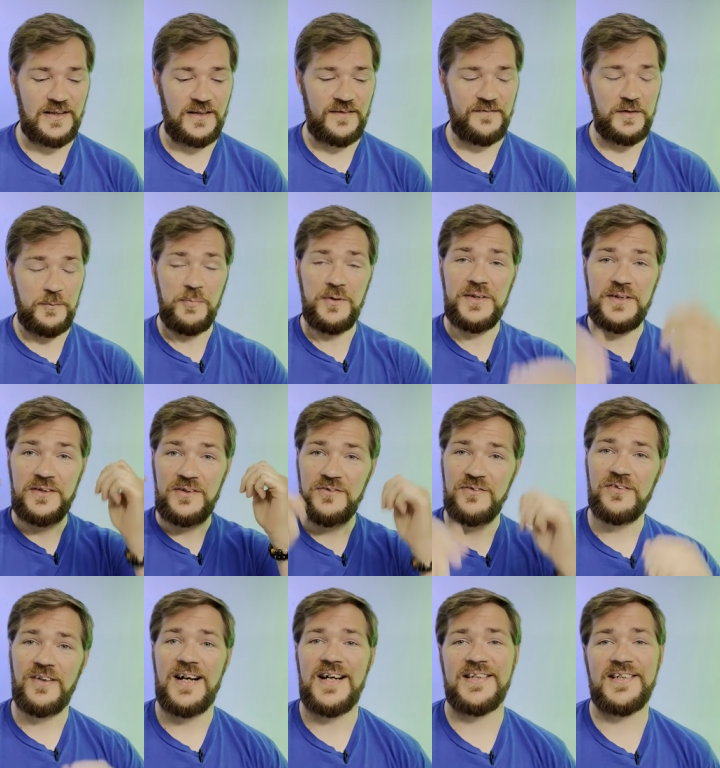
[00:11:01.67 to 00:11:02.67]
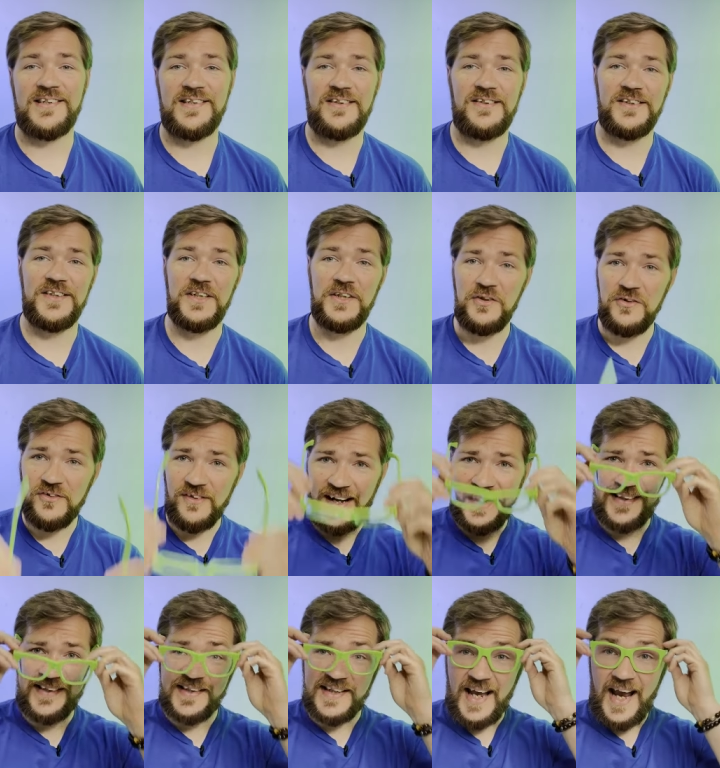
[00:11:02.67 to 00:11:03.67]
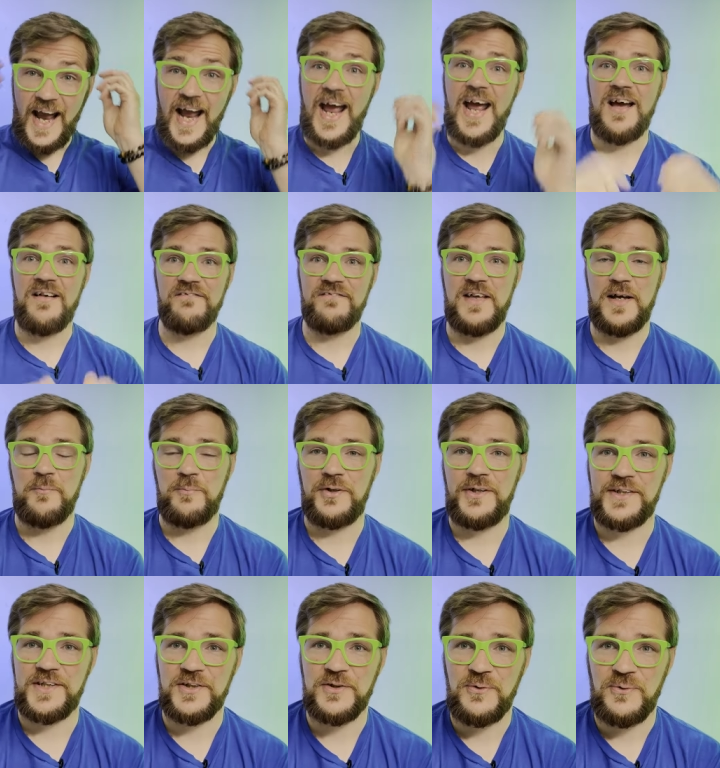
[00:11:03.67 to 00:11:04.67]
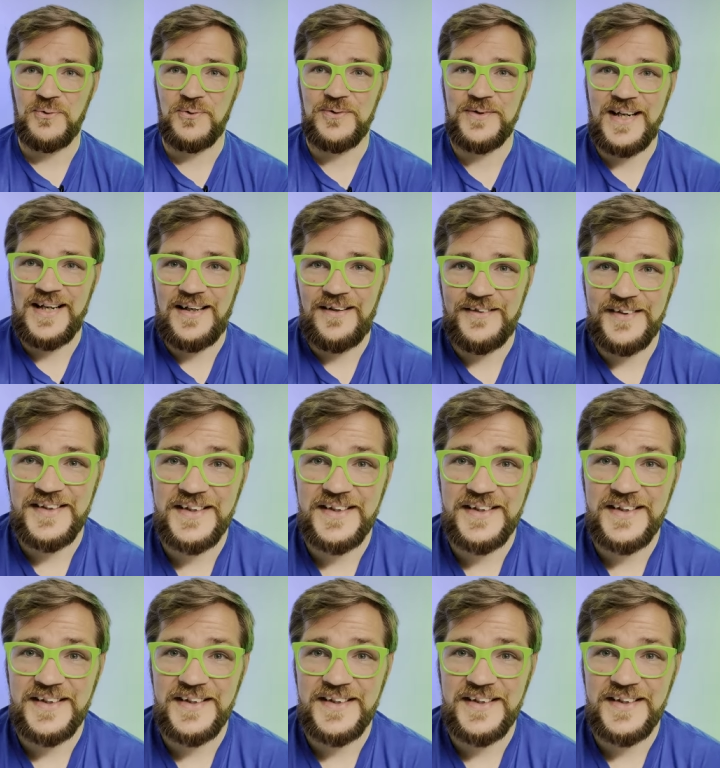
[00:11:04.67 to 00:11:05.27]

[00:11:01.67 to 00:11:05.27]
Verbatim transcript: off, you put the new glasses on, the new glasses have that plus a quarter dialed